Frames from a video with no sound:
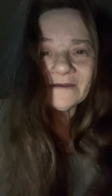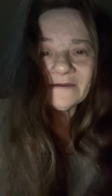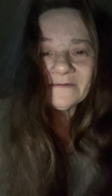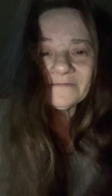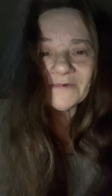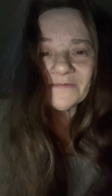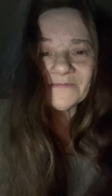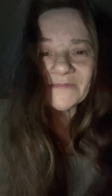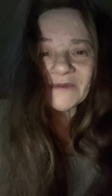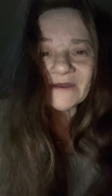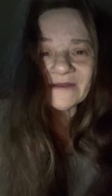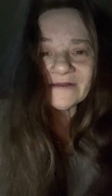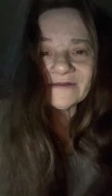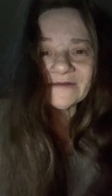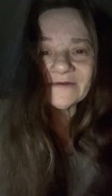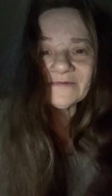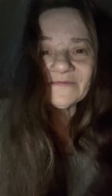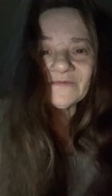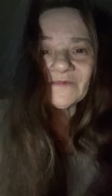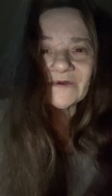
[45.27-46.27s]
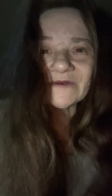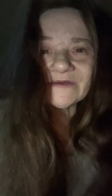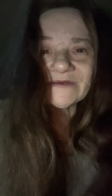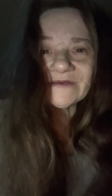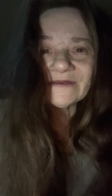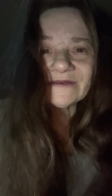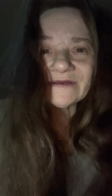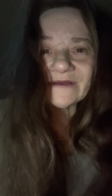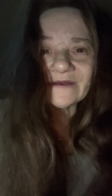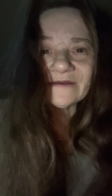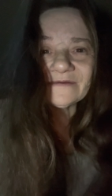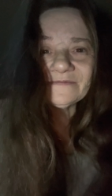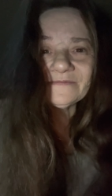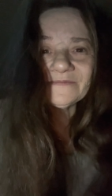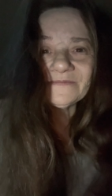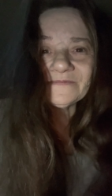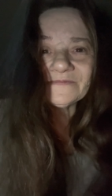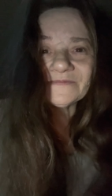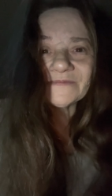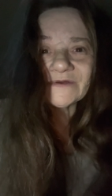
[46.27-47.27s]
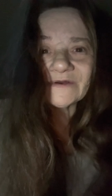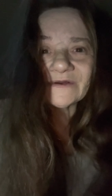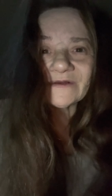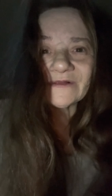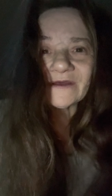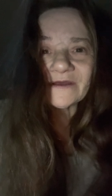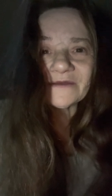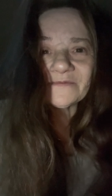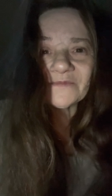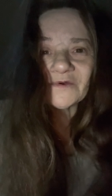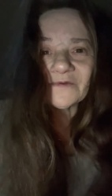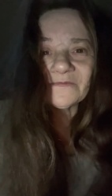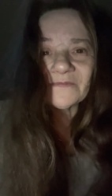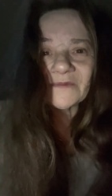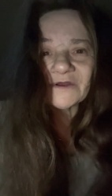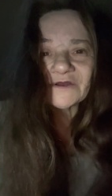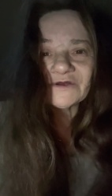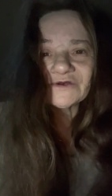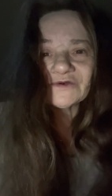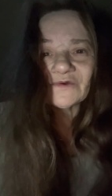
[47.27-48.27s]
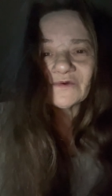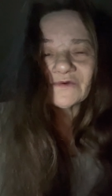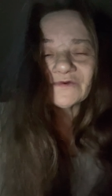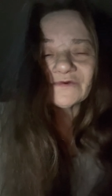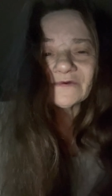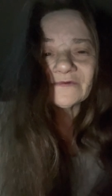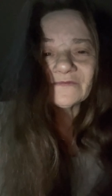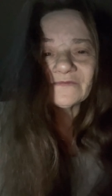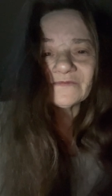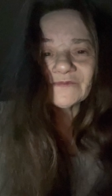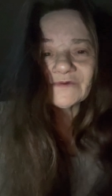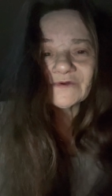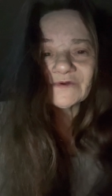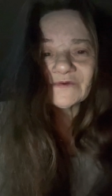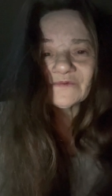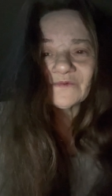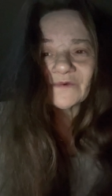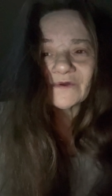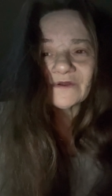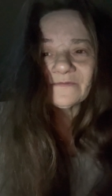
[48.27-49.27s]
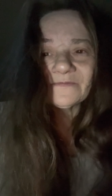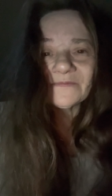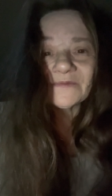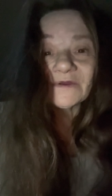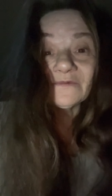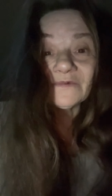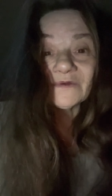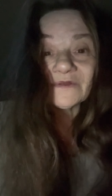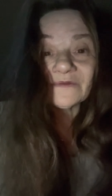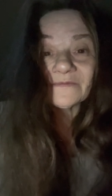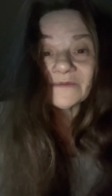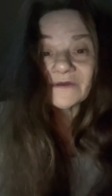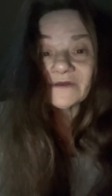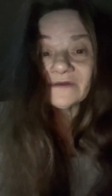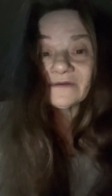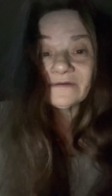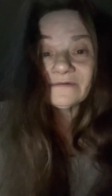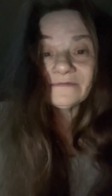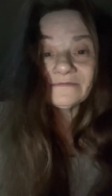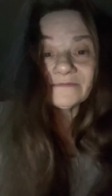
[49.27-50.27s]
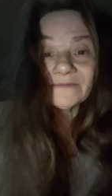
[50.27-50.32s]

But Madeline was the type to climb on my shoulder and just want to be with me